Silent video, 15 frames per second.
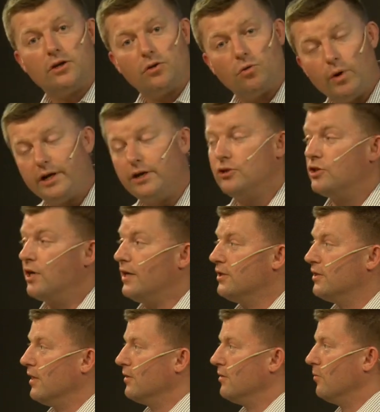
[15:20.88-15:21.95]
The way you
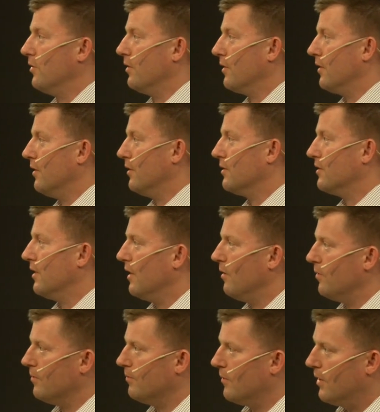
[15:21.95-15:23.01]
change that dominant caste and
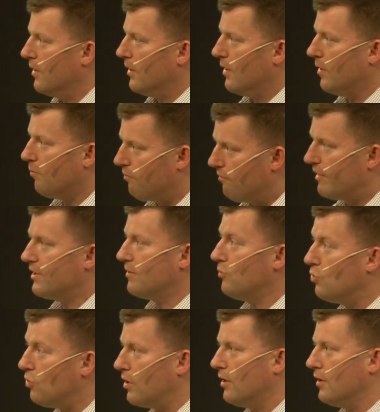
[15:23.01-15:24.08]
help them embrace
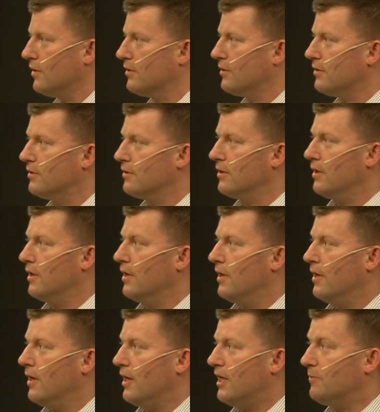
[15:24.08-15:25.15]
more castes
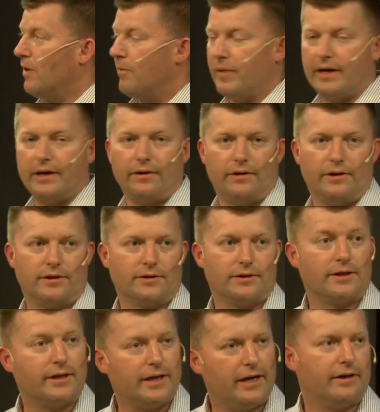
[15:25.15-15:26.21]
is by making things
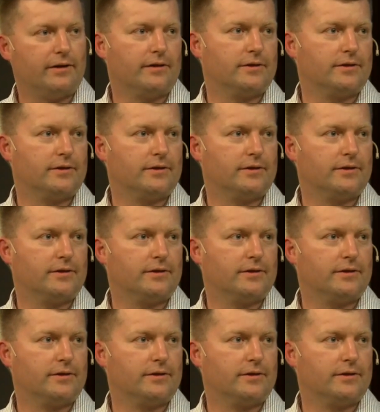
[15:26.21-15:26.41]
and getting